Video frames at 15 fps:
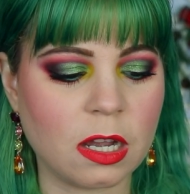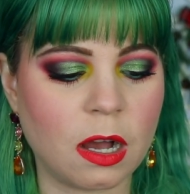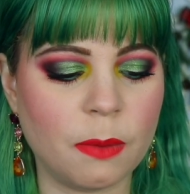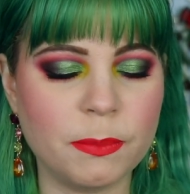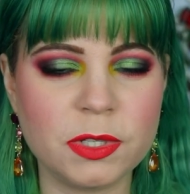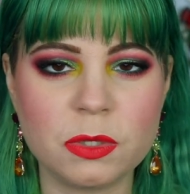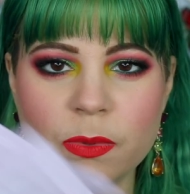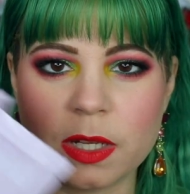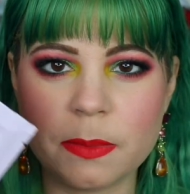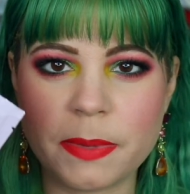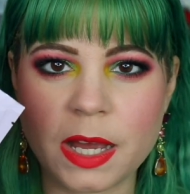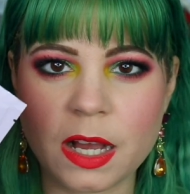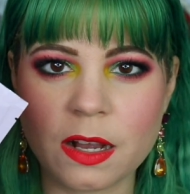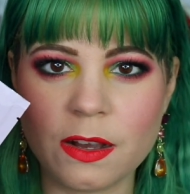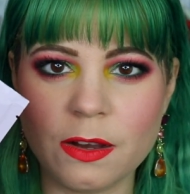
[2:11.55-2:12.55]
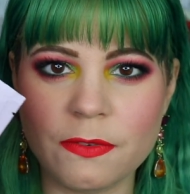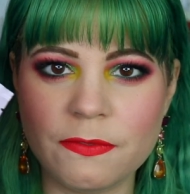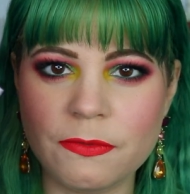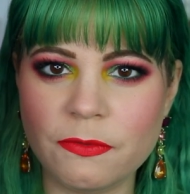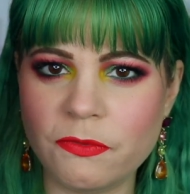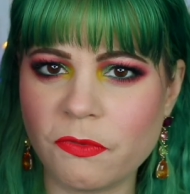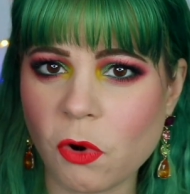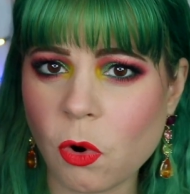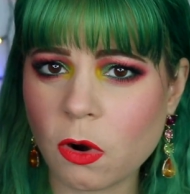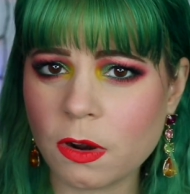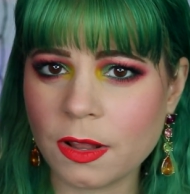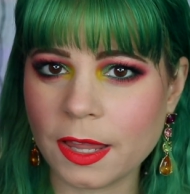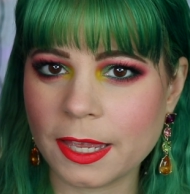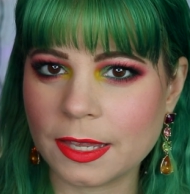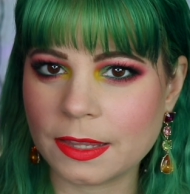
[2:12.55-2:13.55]
comes with a pack of
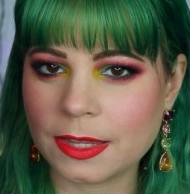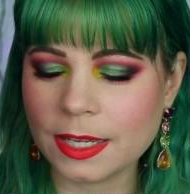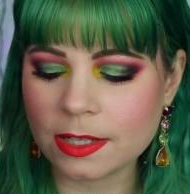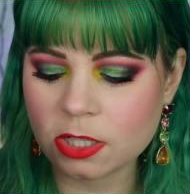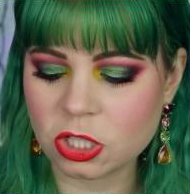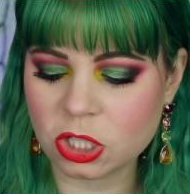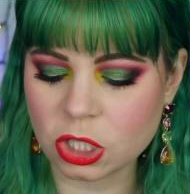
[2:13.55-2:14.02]
four like this.